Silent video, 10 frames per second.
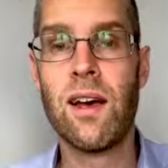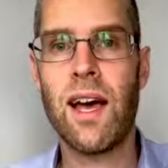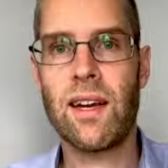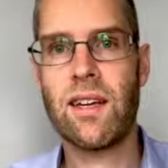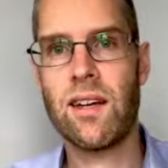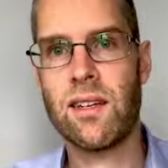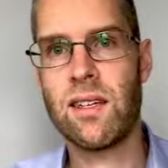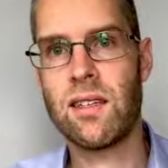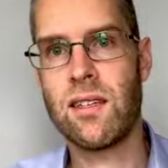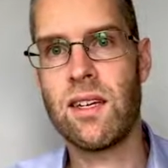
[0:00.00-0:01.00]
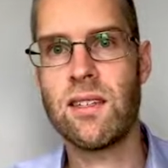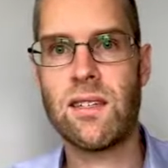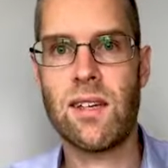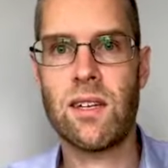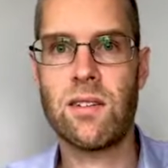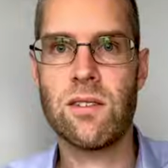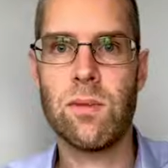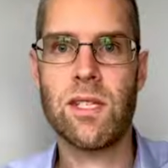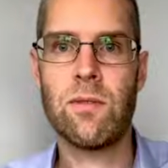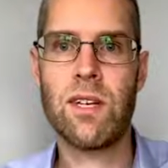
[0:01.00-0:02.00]
and connecting into
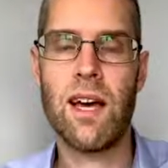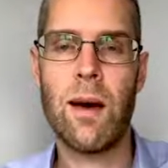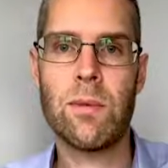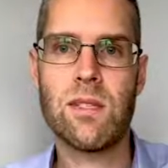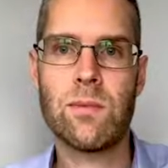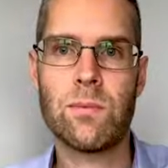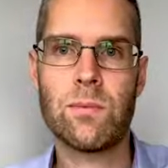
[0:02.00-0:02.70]
sector-specific apps.